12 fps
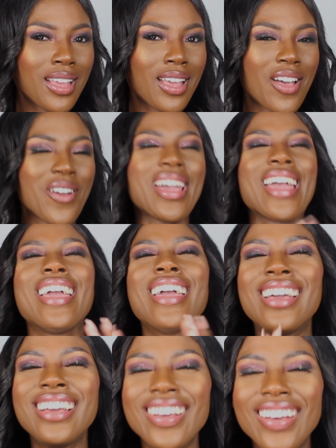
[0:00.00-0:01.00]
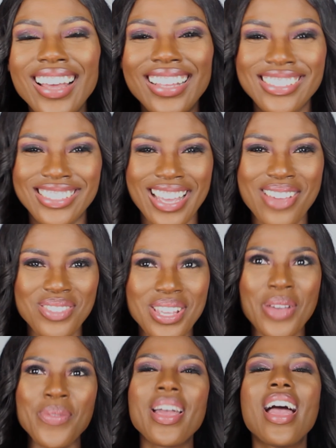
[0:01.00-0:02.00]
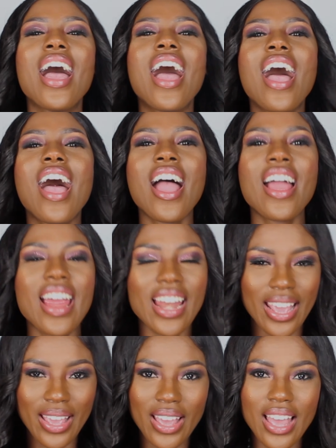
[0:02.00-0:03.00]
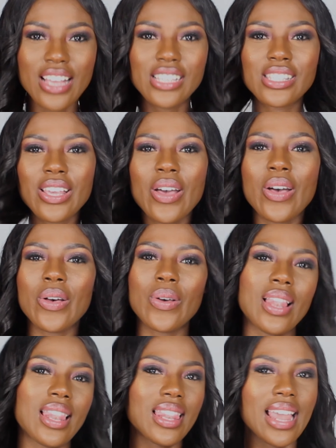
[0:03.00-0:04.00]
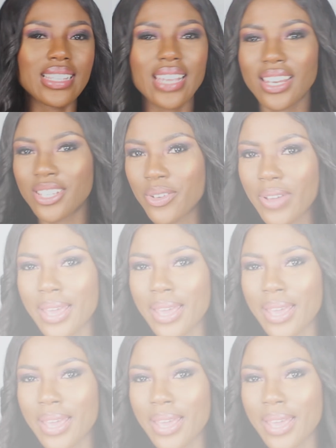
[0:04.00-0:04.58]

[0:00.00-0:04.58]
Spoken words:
Okay, time's up. Alrighty, so let's get to